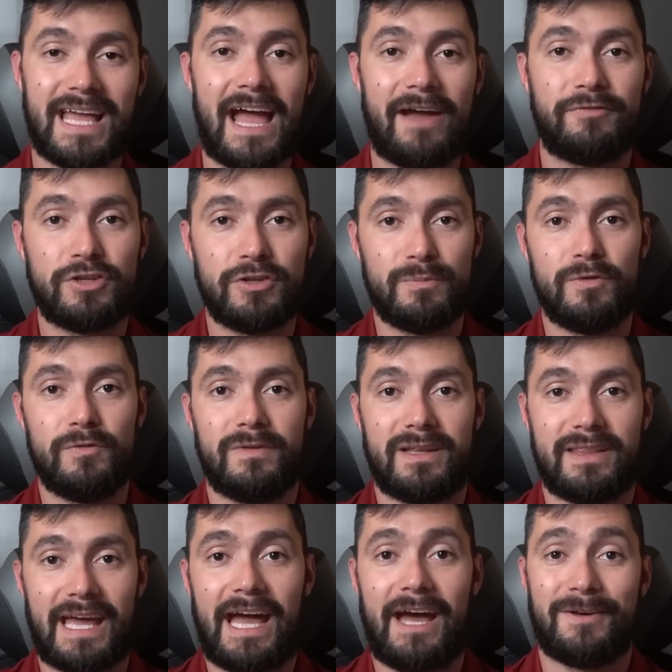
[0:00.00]
after you move into
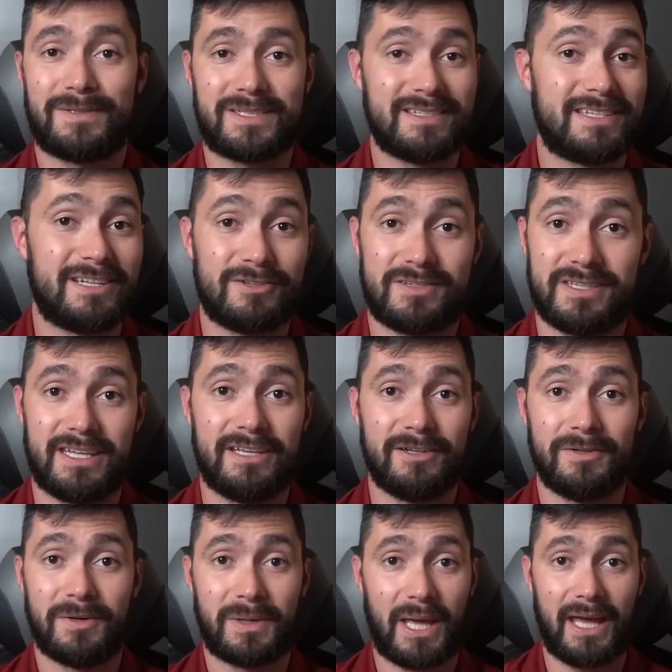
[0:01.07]
the house, because here's the
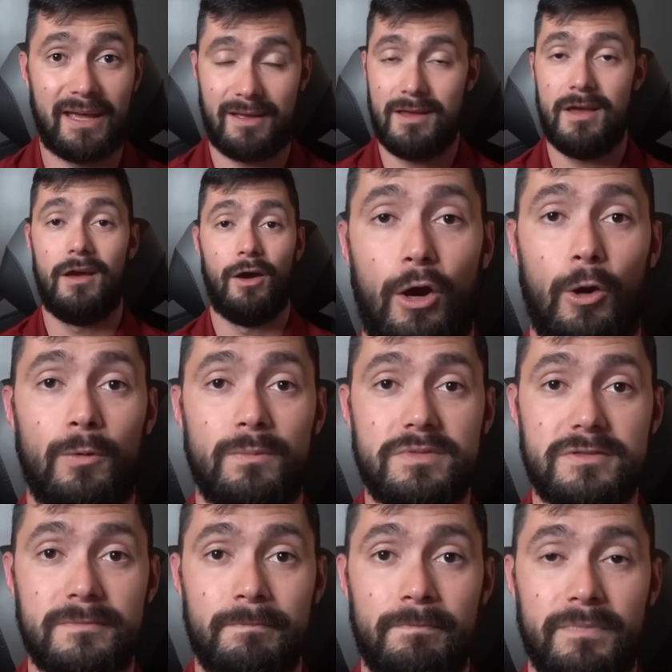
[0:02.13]
deal, okay?
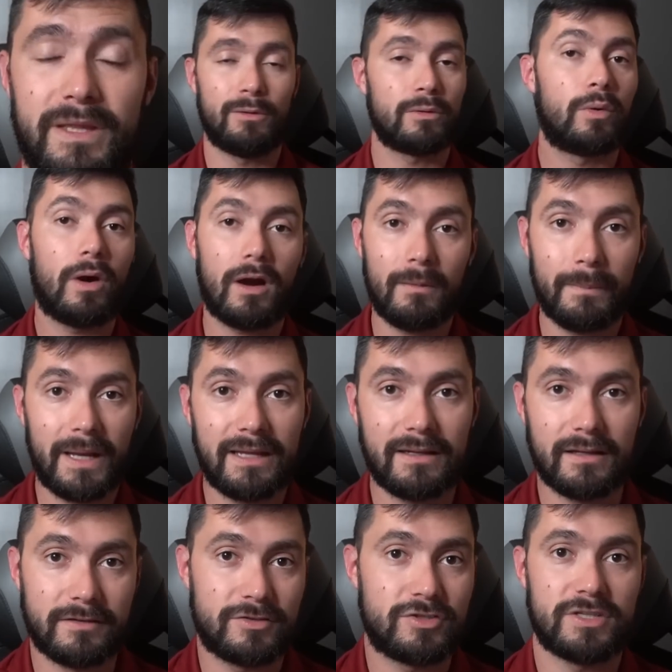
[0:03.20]
Homes, they require
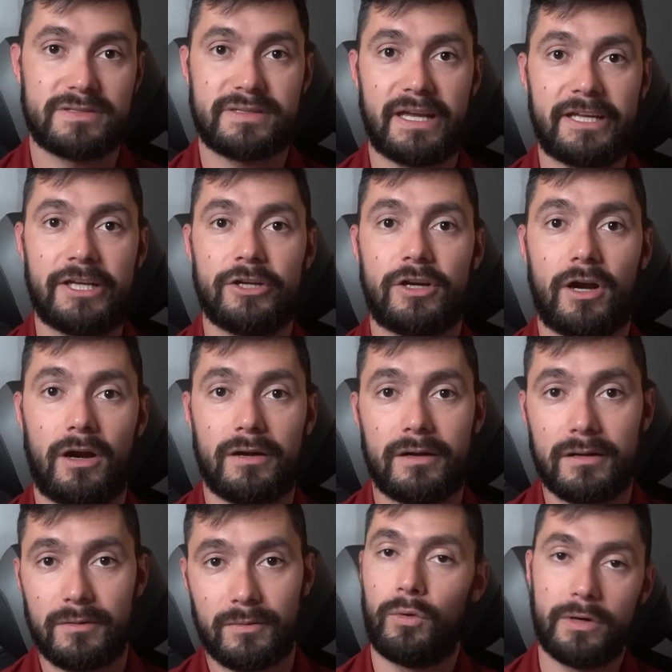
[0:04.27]
maintenance, just like your
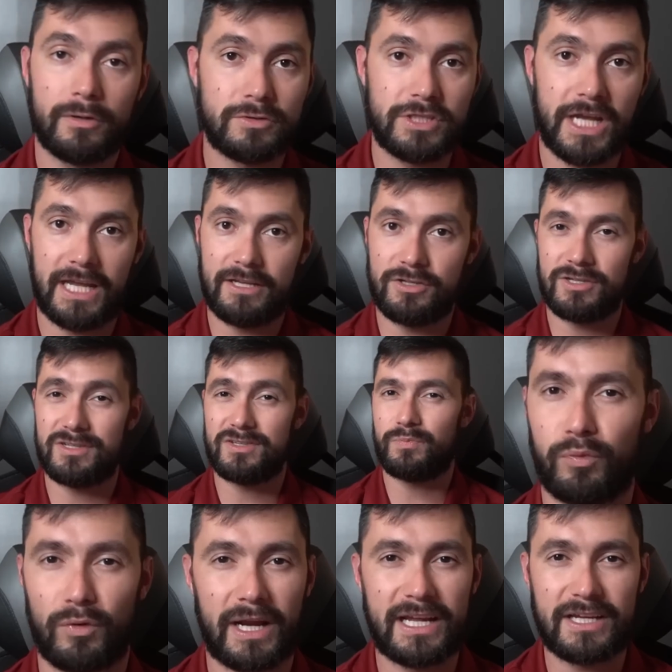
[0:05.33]
car. Oil changes,
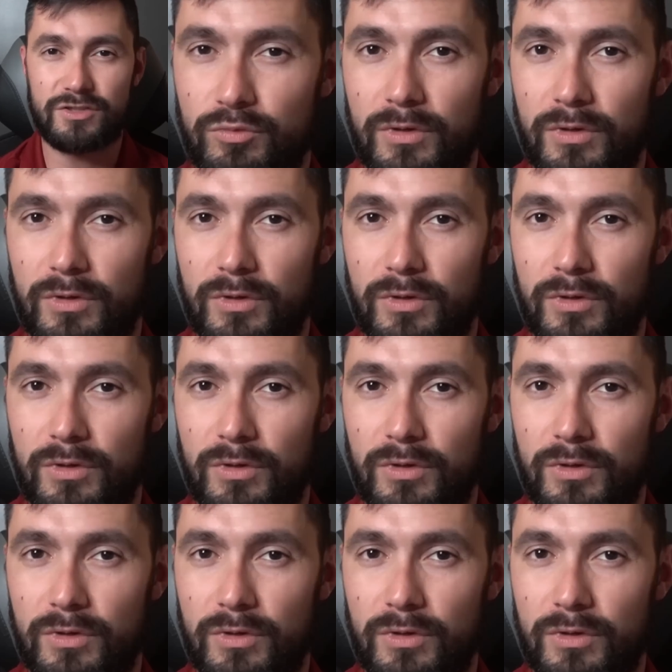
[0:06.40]
brakes,